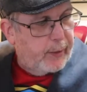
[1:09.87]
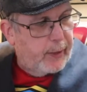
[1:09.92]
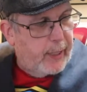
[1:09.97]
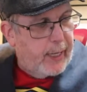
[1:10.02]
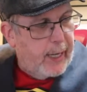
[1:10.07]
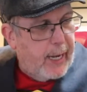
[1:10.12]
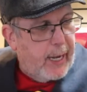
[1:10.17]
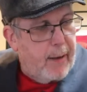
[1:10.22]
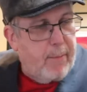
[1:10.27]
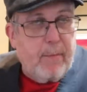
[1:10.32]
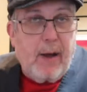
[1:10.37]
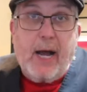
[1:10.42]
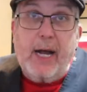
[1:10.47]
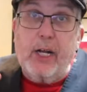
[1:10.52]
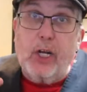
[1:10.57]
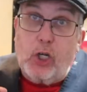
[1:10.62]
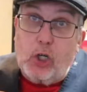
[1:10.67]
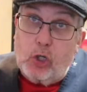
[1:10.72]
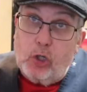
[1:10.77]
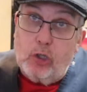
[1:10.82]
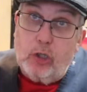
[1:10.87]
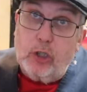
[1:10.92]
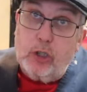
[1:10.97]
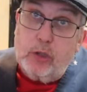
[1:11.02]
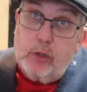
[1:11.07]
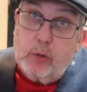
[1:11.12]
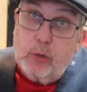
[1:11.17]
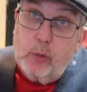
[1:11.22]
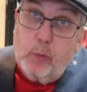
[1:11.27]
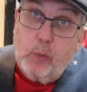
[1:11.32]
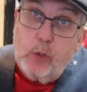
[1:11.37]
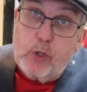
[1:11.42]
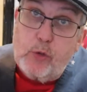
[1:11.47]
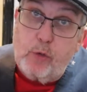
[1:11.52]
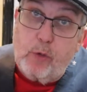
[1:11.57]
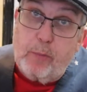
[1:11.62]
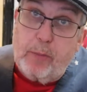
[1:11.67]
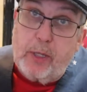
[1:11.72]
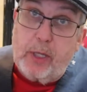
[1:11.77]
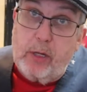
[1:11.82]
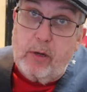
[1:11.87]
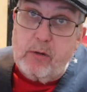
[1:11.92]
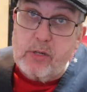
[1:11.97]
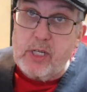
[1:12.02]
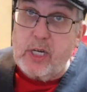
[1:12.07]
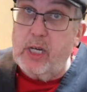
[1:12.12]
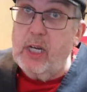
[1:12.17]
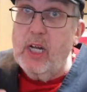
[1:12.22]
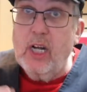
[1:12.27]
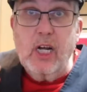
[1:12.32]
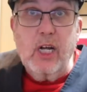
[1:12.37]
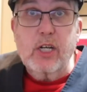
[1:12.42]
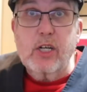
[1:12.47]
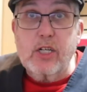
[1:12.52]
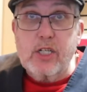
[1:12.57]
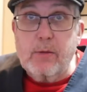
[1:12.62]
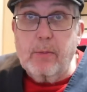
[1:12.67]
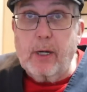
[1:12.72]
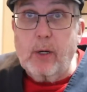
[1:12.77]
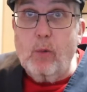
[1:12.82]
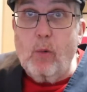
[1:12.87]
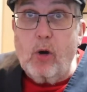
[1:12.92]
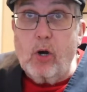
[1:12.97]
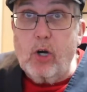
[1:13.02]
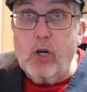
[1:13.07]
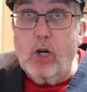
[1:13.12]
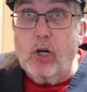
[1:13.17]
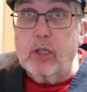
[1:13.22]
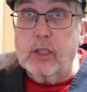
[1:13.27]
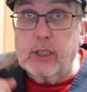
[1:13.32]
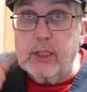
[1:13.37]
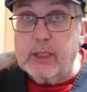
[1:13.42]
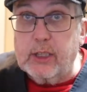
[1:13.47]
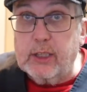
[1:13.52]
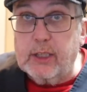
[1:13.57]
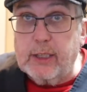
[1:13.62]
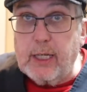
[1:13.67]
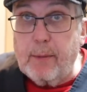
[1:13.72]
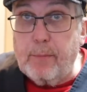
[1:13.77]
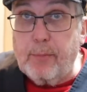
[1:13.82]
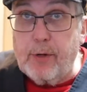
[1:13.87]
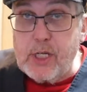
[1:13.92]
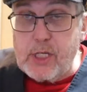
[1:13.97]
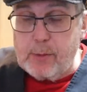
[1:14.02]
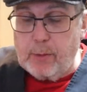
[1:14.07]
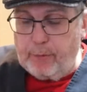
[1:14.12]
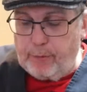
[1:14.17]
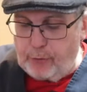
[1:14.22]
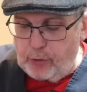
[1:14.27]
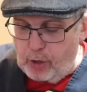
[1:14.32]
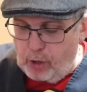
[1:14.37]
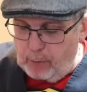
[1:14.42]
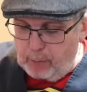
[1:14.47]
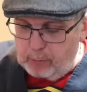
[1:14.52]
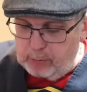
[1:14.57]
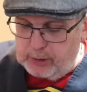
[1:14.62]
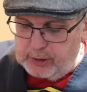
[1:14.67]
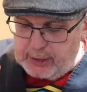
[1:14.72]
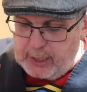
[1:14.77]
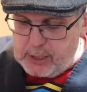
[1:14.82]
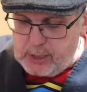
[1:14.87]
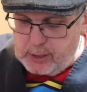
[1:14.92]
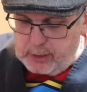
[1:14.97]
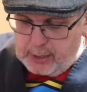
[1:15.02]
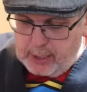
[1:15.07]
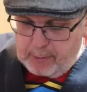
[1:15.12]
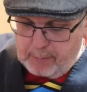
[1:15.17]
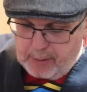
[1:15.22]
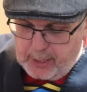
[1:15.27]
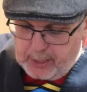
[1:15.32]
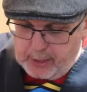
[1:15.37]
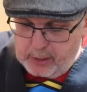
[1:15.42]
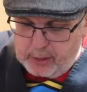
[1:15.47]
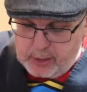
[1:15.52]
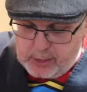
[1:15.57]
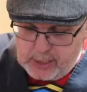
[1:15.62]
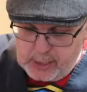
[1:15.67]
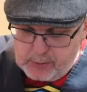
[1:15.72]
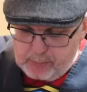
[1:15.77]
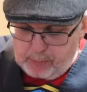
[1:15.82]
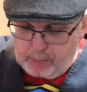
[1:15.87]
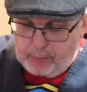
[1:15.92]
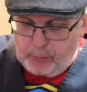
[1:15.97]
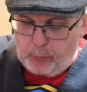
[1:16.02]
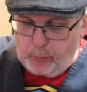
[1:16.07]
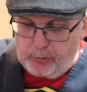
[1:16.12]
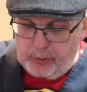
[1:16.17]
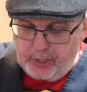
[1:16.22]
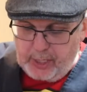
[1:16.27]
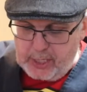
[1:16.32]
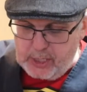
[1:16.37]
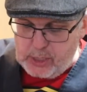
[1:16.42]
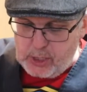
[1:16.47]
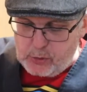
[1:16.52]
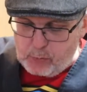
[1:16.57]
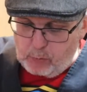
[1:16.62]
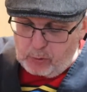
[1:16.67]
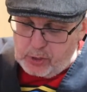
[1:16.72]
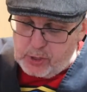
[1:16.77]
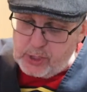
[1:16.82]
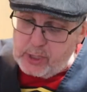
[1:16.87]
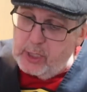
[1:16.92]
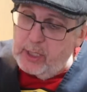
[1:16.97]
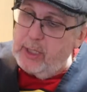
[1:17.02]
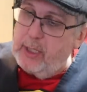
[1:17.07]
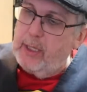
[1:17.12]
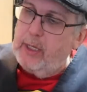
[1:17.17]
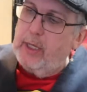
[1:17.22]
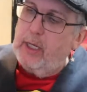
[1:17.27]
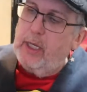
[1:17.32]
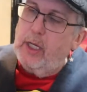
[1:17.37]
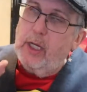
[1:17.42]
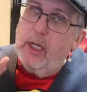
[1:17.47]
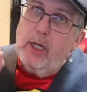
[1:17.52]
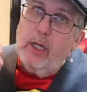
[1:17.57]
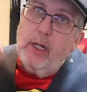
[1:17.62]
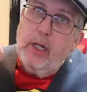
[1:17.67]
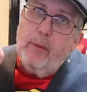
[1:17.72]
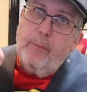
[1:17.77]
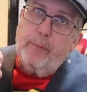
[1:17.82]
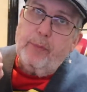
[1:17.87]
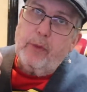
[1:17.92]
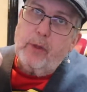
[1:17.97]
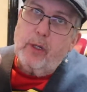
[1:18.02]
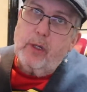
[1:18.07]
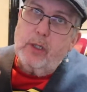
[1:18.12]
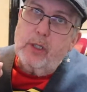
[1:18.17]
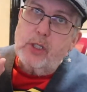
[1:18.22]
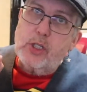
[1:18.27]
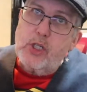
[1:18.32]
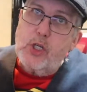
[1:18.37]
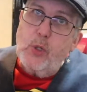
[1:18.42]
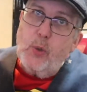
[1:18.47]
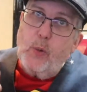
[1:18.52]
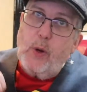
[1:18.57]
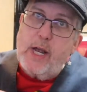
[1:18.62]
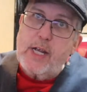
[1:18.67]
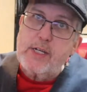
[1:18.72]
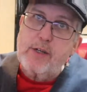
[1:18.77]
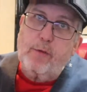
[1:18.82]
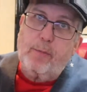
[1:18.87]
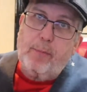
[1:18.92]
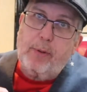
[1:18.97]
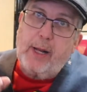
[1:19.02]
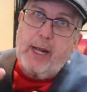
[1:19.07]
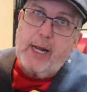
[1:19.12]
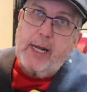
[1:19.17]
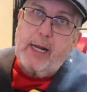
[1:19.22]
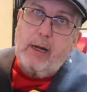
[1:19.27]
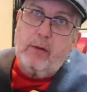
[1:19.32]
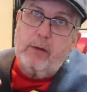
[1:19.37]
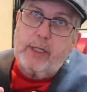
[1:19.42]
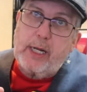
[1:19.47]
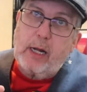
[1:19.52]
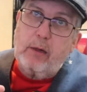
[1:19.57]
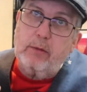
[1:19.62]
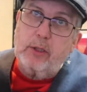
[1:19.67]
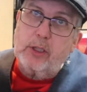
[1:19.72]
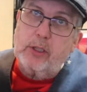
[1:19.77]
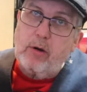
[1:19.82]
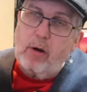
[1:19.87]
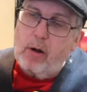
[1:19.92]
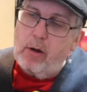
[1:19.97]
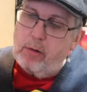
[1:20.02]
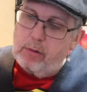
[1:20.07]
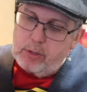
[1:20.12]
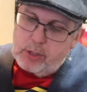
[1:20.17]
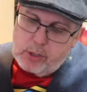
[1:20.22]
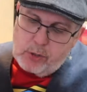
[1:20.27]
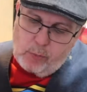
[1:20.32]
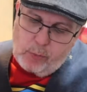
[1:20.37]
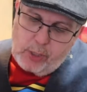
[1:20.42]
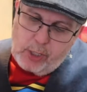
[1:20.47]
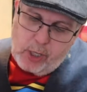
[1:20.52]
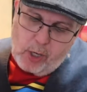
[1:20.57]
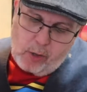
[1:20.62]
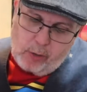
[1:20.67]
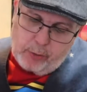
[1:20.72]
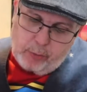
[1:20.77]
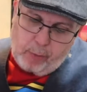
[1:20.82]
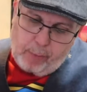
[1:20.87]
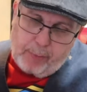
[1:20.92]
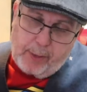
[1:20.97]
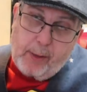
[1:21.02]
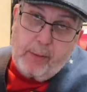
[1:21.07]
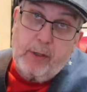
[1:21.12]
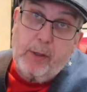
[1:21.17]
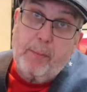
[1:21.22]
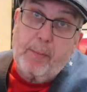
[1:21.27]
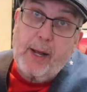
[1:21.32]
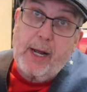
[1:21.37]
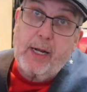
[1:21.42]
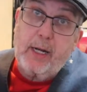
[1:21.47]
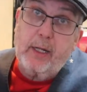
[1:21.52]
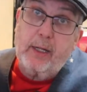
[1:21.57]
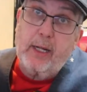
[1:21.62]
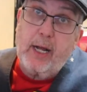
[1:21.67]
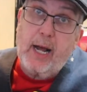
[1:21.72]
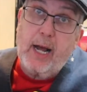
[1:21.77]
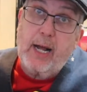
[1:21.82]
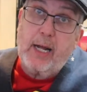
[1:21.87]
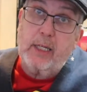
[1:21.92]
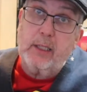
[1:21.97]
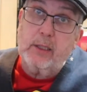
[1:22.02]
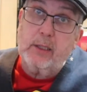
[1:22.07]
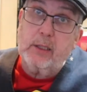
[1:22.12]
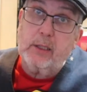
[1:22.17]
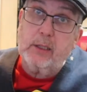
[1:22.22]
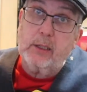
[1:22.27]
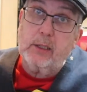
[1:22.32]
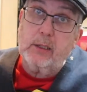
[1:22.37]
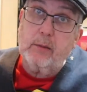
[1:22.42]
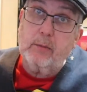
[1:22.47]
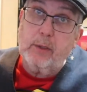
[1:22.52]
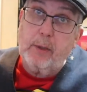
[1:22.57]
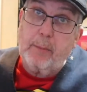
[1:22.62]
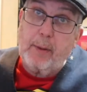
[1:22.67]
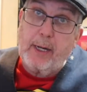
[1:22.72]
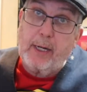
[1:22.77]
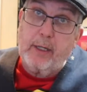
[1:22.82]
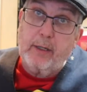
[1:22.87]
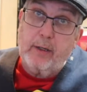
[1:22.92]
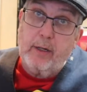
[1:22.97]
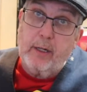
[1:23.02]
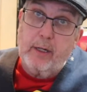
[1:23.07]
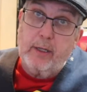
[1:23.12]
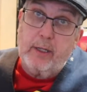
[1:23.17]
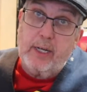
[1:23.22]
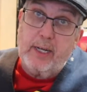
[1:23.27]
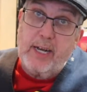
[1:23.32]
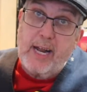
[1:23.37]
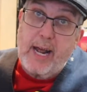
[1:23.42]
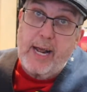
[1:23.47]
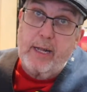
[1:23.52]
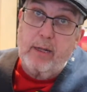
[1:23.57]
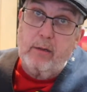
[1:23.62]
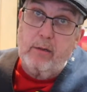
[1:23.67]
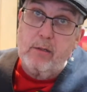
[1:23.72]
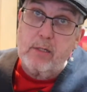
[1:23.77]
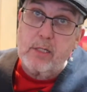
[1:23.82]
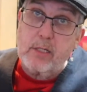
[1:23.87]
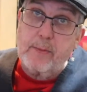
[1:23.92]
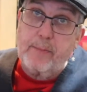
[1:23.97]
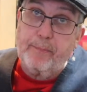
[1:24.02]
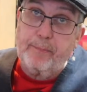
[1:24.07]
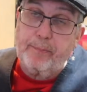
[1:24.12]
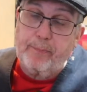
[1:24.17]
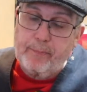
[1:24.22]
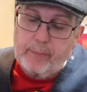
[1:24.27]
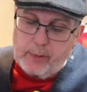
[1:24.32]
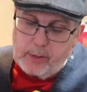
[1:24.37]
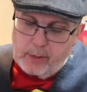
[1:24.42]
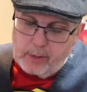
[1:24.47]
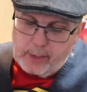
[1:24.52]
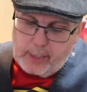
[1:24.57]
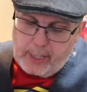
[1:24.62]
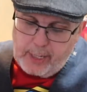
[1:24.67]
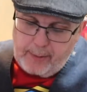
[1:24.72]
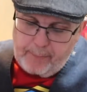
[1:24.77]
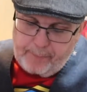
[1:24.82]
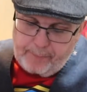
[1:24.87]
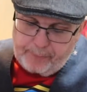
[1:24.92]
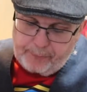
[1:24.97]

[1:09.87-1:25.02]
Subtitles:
the E minor chord, which we've been using, doesn't matter what chord, it's the same principle for all, but we'll stick to the E minor because that's probably one of the easiest ones. Two ways of playing our downstrokes. We know that we play with the back of the hands, with the back of the nails, okay?